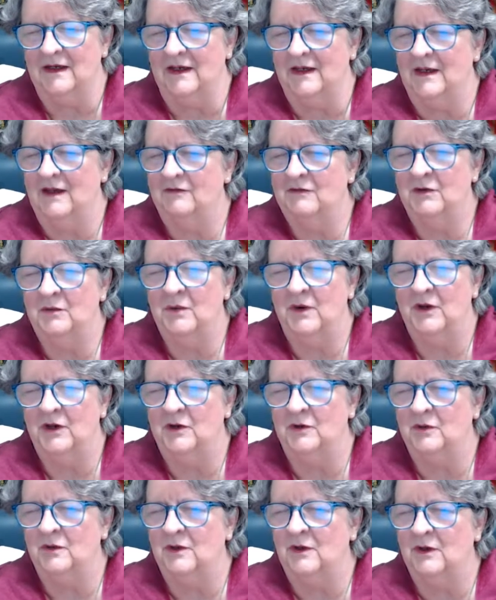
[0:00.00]
And everywhere
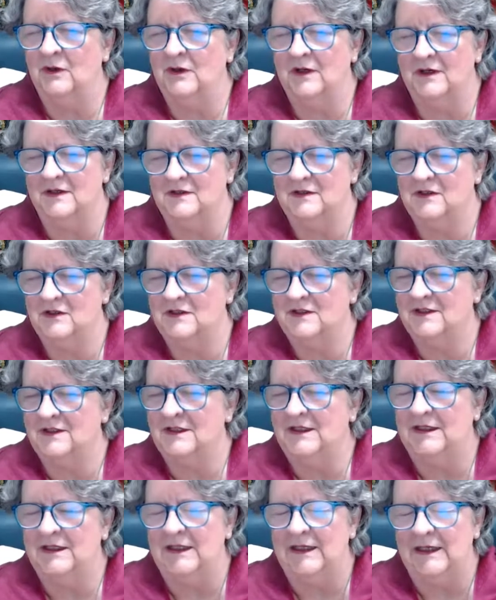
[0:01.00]
you look, it's
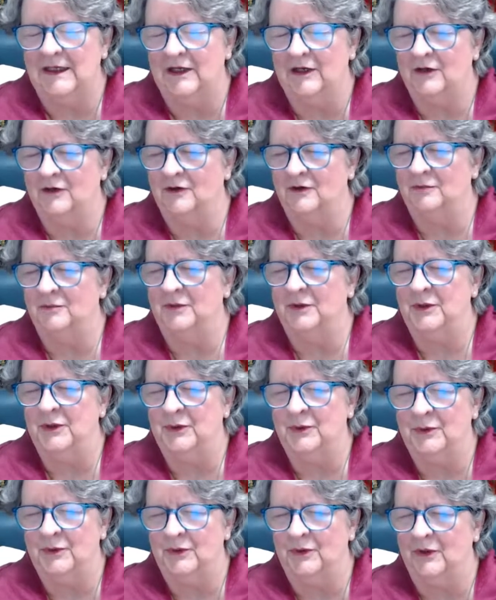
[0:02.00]
just clear and
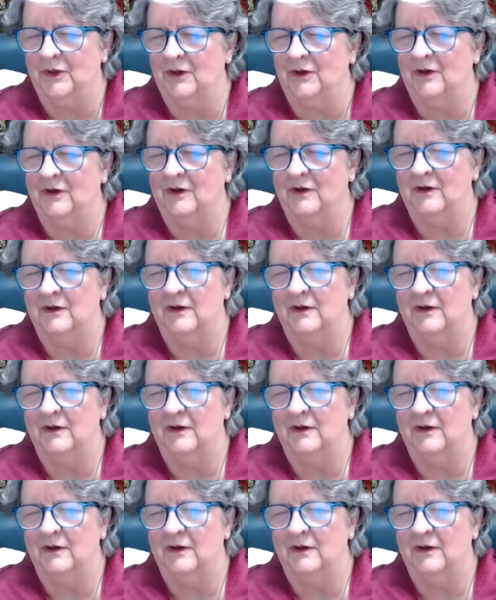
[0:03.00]
pure.